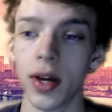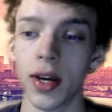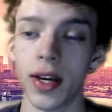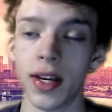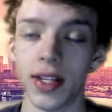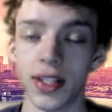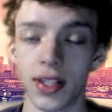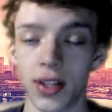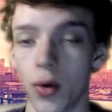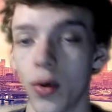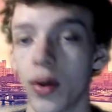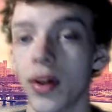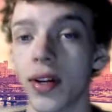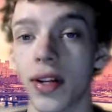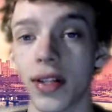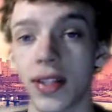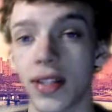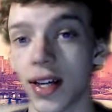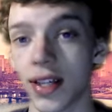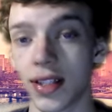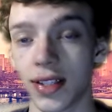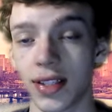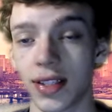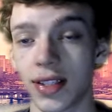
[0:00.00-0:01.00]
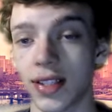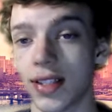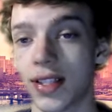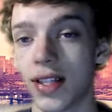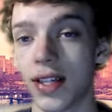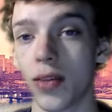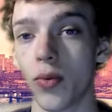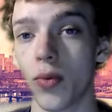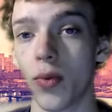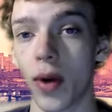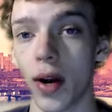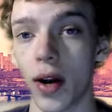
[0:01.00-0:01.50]
He's going to test and
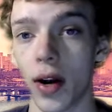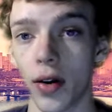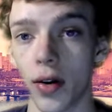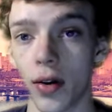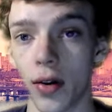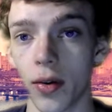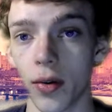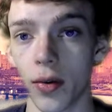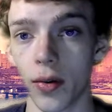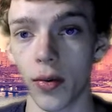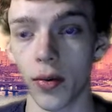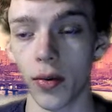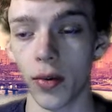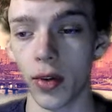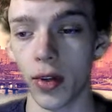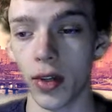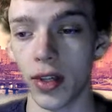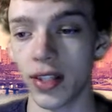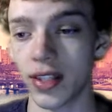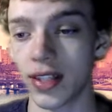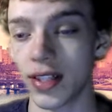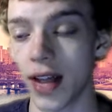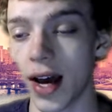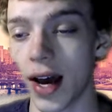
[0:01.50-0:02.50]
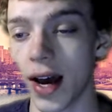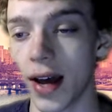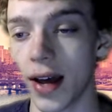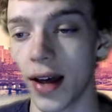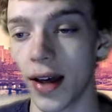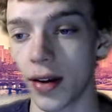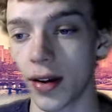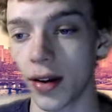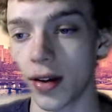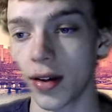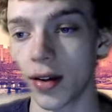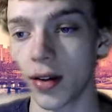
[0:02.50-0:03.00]
see where he's not,